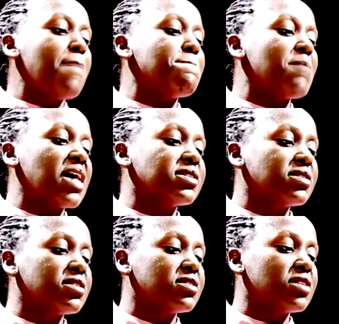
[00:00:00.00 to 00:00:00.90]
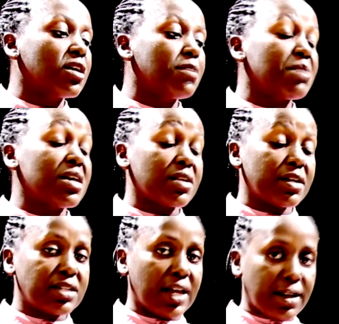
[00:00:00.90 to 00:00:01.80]
must still be
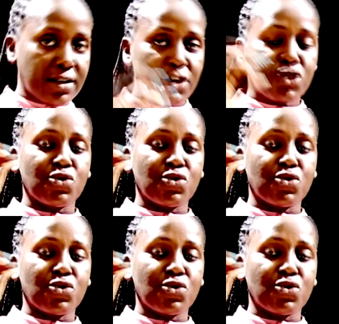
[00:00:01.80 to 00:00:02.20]
written